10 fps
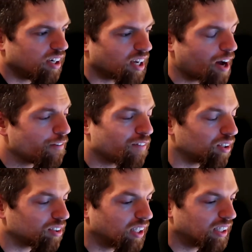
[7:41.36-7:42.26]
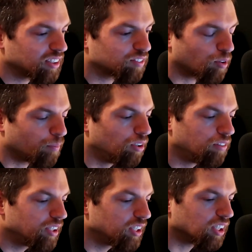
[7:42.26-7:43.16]
I've felt things from
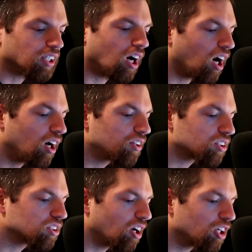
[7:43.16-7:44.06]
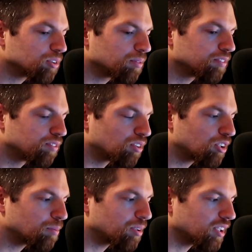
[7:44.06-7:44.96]
movies and other songs
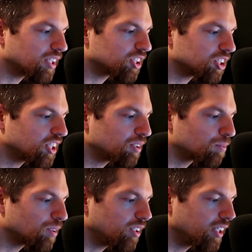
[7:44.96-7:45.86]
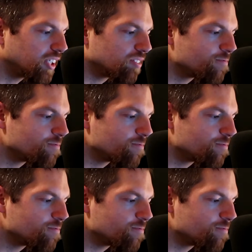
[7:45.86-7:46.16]
before, but like she really...